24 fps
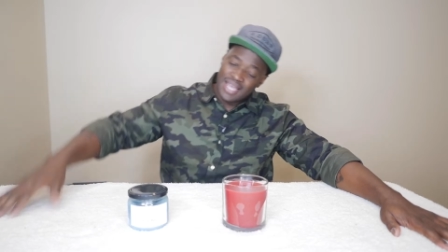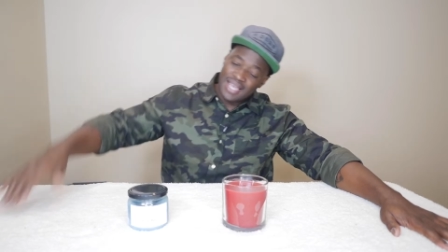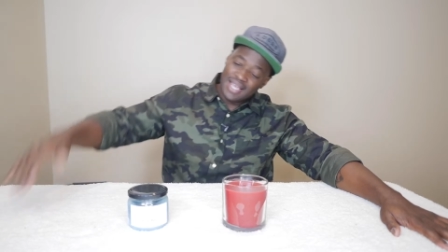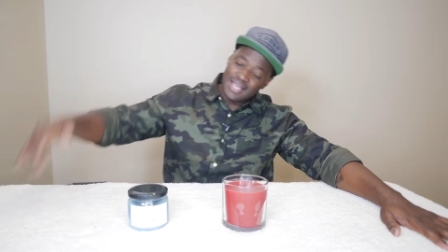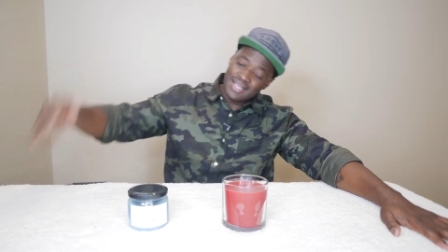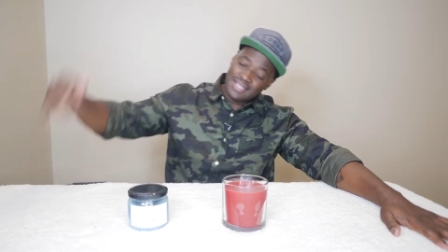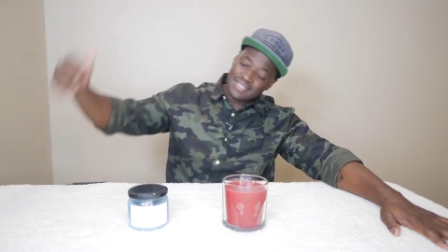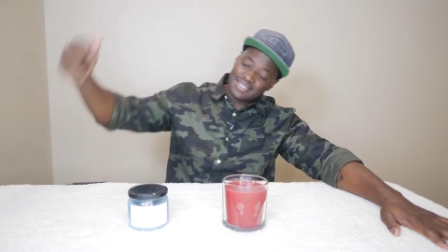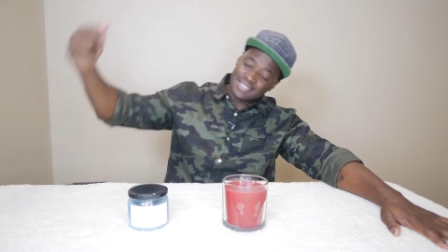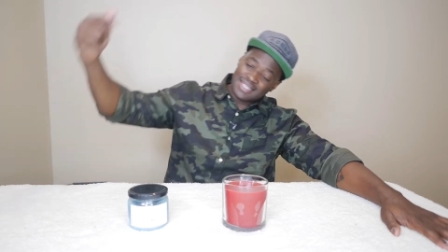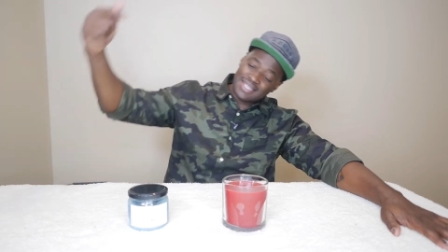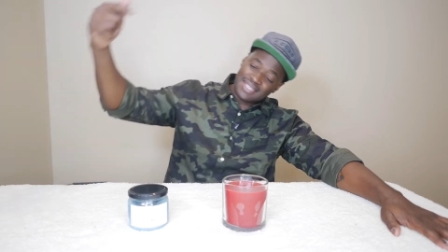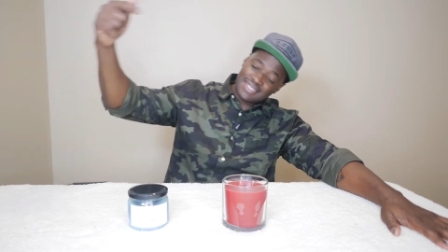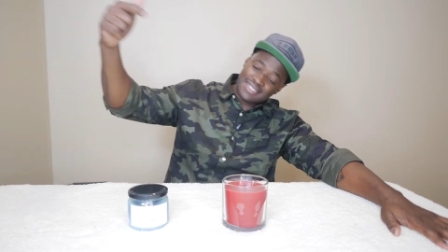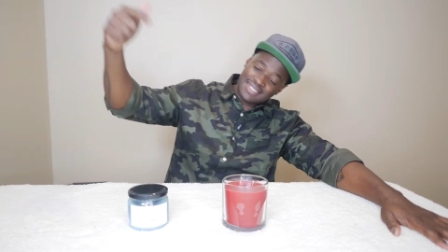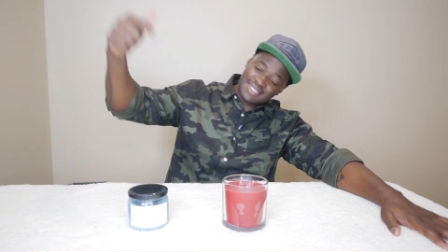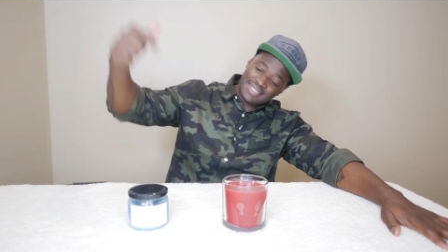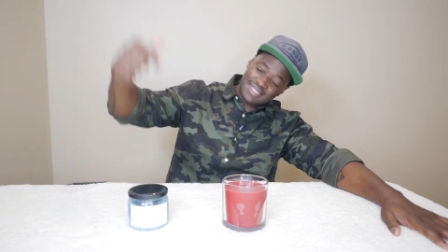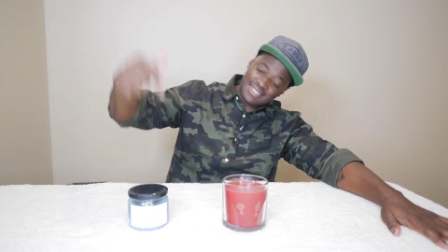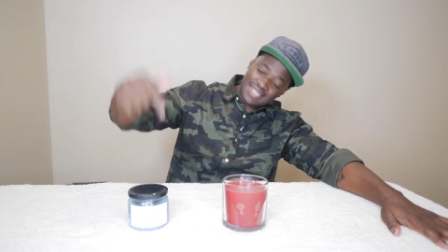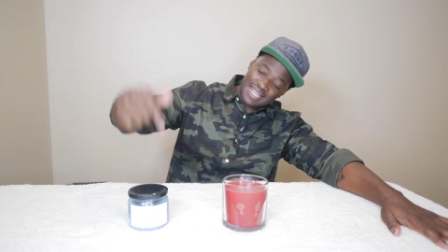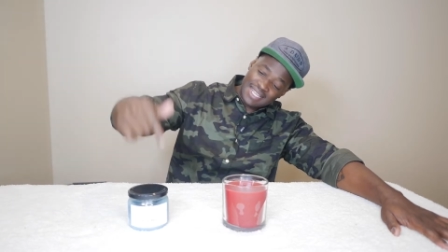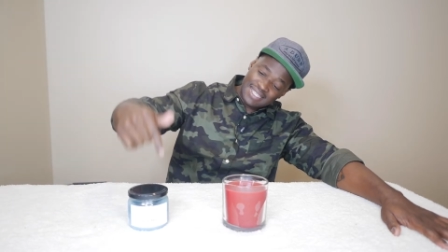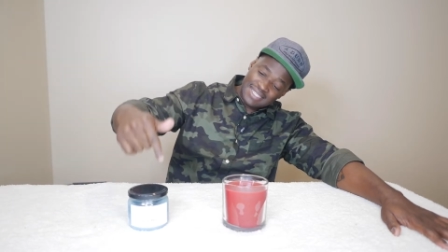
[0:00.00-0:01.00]
is a
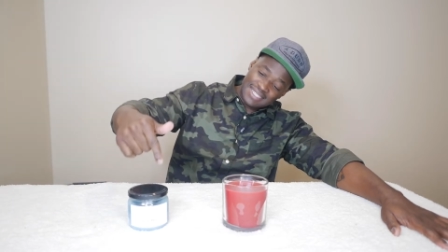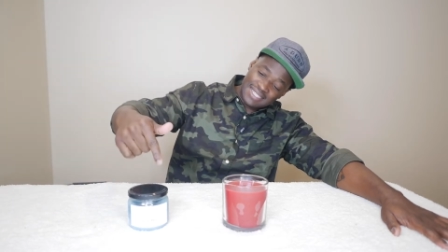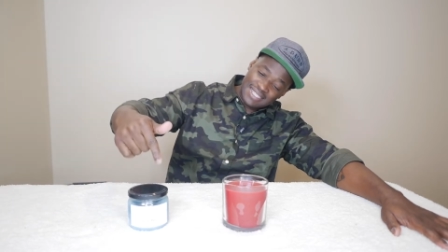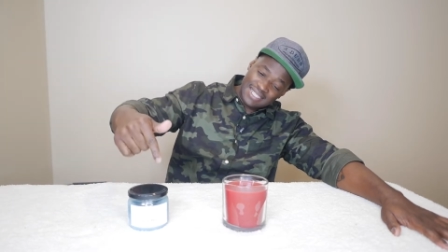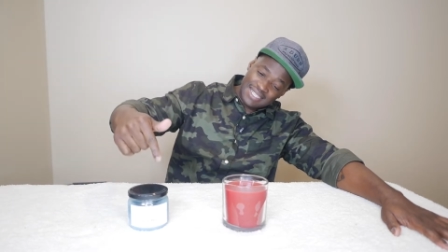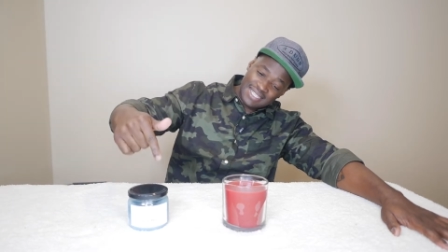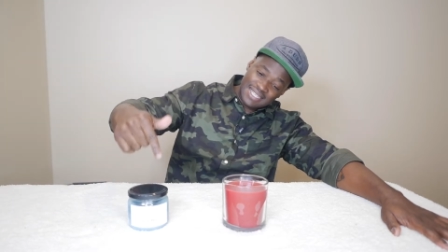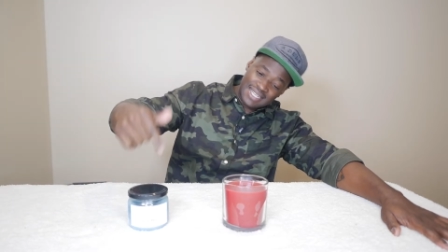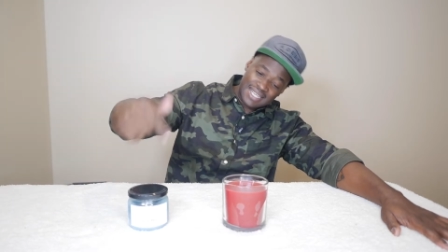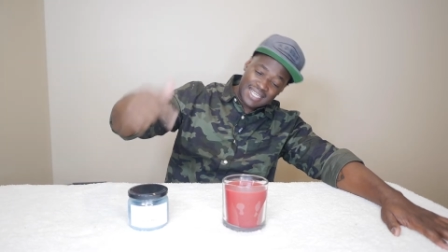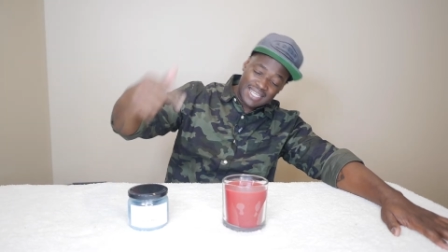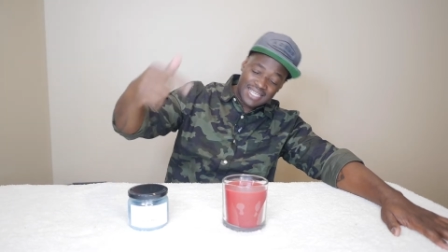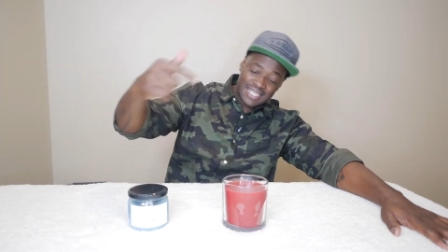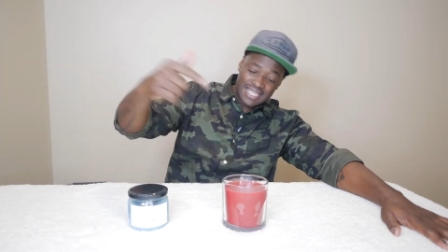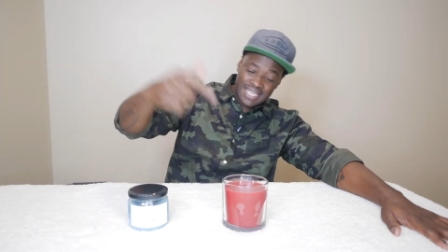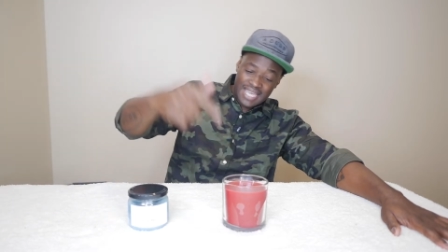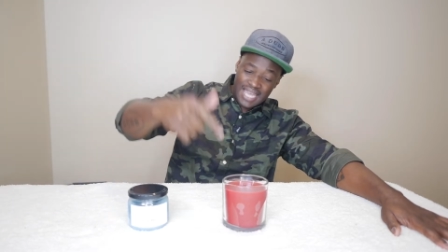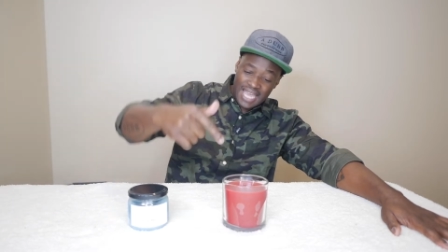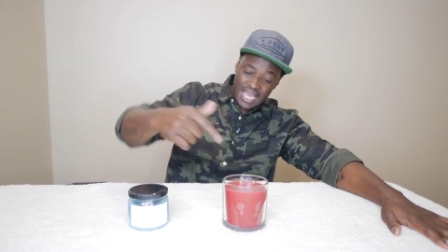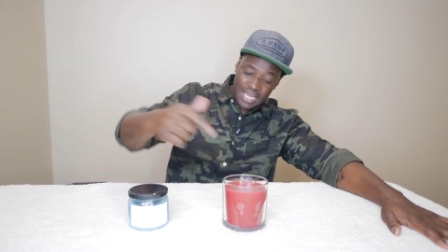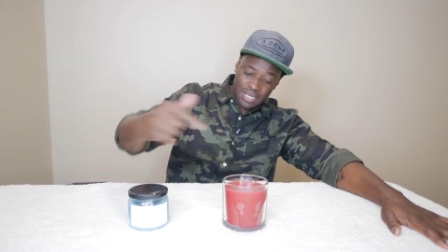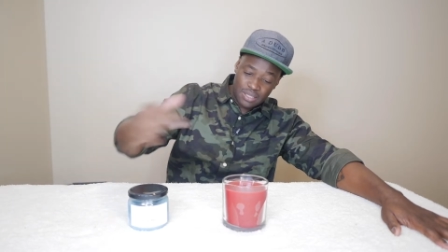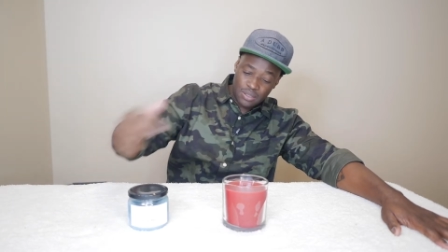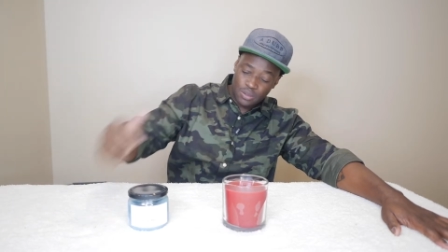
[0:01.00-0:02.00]
scented
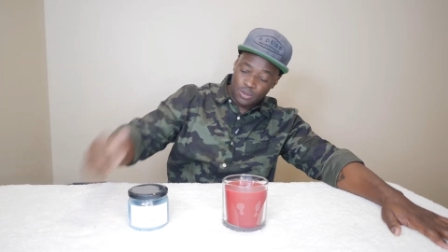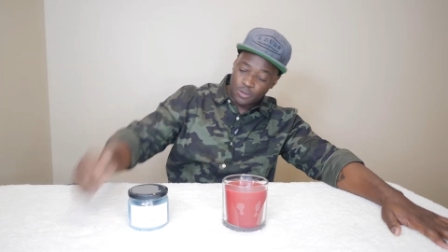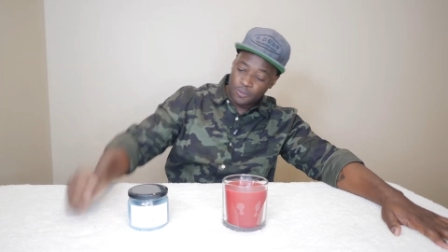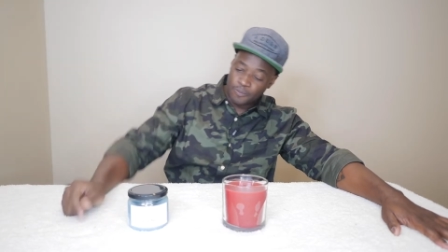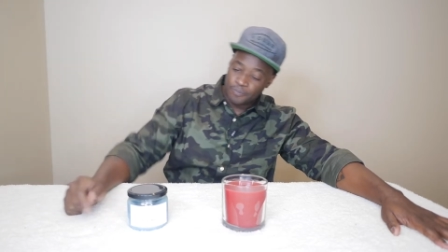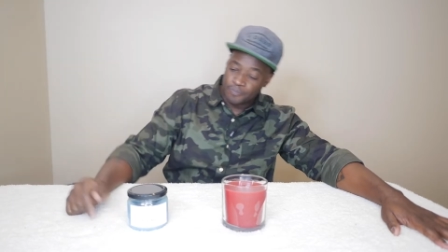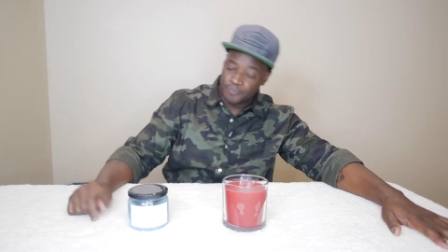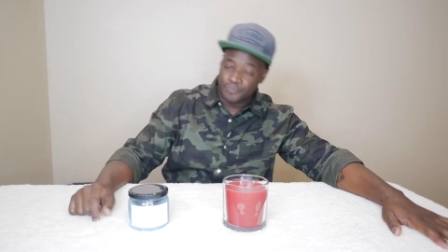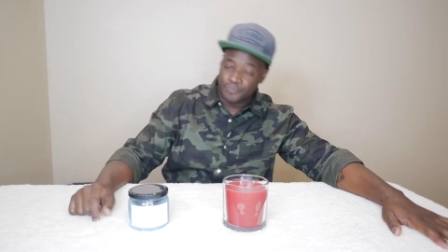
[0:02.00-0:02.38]
candle.